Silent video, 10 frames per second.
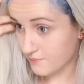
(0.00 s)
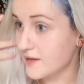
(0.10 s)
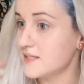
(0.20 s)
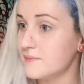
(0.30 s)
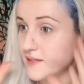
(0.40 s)

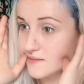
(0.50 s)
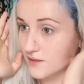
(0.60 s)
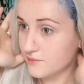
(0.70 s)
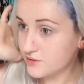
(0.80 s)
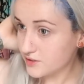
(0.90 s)
reminds me, so
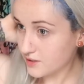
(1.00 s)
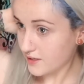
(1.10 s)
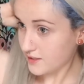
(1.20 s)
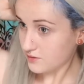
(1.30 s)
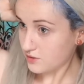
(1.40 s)
I'm just
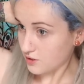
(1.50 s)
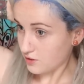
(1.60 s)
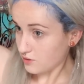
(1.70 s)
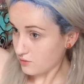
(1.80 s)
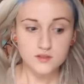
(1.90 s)
going
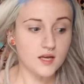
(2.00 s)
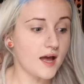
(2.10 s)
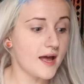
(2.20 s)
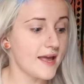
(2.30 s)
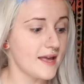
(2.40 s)
to
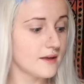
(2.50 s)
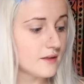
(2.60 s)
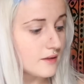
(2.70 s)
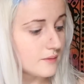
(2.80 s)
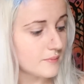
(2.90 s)
tie
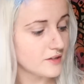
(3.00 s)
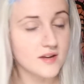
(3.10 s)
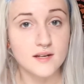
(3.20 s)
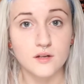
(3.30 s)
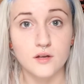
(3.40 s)
my
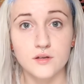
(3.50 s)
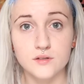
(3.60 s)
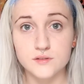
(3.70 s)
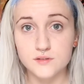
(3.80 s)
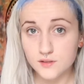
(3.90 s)

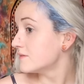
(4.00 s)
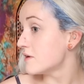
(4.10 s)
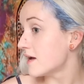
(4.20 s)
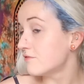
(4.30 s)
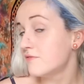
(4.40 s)
dreadlocks.
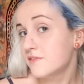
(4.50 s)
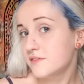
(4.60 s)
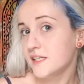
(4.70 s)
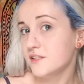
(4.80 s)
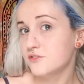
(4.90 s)
We have
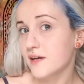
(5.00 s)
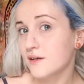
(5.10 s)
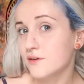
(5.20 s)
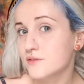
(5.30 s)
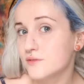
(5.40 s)
15
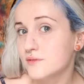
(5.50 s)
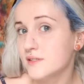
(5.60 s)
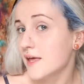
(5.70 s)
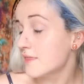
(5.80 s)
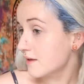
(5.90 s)
dreadlocks
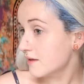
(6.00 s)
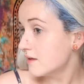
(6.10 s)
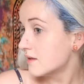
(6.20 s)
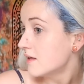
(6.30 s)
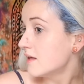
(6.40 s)
altogether,
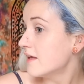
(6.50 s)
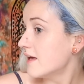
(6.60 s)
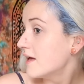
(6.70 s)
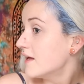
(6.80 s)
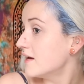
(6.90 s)

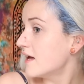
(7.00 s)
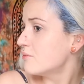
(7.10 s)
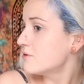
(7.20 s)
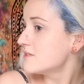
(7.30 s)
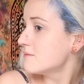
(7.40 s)
and I
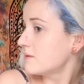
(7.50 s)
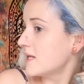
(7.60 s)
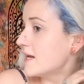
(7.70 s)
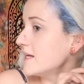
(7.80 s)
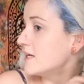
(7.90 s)
wasn't
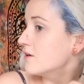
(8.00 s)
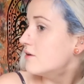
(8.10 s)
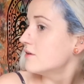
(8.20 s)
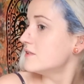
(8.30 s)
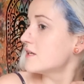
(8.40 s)
planning
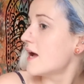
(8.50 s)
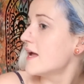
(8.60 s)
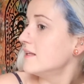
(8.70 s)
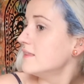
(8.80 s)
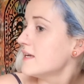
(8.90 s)
on
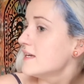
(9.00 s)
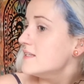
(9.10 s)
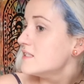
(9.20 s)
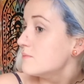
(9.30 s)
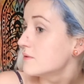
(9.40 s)
dyeing
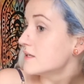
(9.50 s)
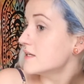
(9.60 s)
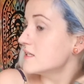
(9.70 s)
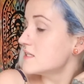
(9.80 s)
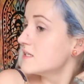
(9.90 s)
these
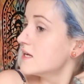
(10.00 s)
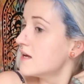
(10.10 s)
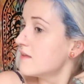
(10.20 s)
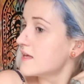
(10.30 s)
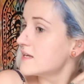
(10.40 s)
because
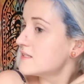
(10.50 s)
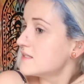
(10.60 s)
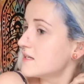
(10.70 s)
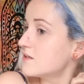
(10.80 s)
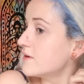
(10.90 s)
they're
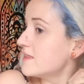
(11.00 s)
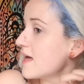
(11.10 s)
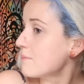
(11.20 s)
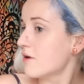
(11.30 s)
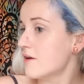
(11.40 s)
still in
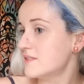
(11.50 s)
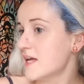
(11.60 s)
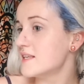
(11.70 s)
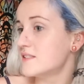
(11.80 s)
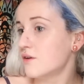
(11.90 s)
that
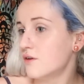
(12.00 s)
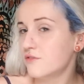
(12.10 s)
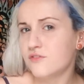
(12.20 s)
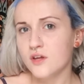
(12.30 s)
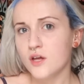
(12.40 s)
process
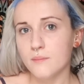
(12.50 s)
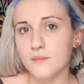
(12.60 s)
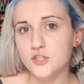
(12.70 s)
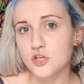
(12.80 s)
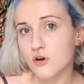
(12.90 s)
of
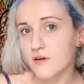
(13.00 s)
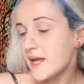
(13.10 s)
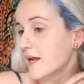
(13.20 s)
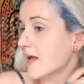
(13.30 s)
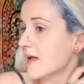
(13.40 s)

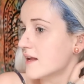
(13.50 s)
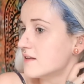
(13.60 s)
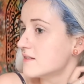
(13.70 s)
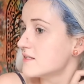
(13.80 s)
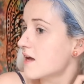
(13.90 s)
maturing
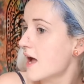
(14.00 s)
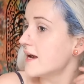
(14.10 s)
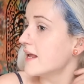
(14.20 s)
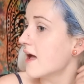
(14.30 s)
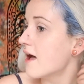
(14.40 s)
and
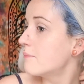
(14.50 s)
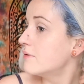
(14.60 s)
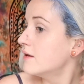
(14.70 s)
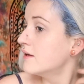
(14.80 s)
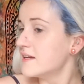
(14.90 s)
tightening up,
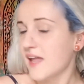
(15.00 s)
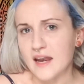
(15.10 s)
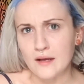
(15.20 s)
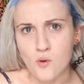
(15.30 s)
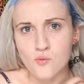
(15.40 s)

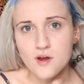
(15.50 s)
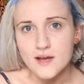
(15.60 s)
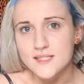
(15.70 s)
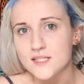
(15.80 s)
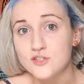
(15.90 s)
getting all
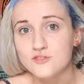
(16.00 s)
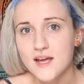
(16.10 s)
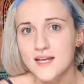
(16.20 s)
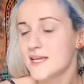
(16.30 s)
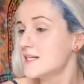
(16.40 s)
nice and
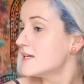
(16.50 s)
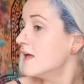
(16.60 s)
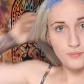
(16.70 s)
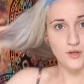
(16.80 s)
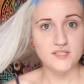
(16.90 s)
dreaded.
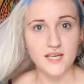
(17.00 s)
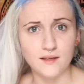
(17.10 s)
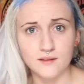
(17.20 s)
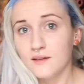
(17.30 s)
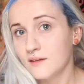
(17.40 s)

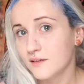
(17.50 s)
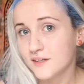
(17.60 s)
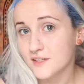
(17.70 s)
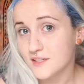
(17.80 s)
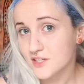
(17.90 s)
Putting
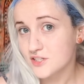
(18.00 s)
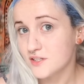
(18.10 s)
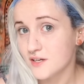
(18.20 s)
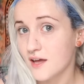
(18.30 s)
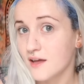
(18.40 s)

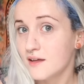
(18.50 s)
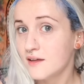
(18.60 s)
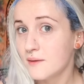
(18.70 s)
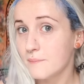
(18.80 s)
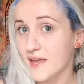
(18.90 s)
conditioner
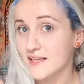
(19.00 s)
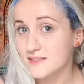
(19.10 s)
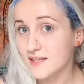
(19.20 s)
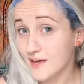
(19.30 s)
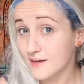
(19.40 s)

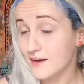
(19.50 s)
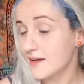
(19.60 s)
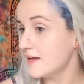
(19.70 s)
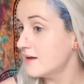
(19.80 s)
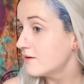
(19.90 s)
based hair
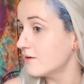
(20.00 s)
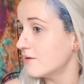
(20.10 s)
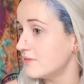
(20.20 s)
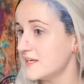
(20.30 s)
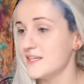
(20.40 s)
dye
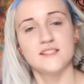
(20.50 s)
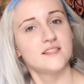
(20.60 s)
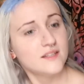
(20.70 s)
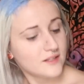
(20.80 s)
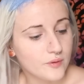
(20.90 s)
on these
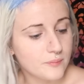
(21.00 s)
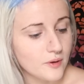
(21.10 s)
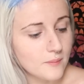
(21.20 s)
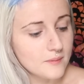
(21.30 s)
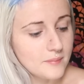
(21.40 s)
would
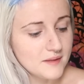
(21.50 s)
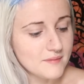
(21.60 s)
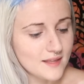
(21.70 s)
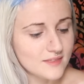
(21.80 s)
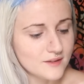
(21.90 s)
probably
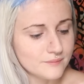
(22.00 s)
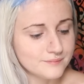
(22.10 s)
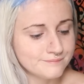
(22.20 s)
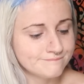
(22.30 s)
make them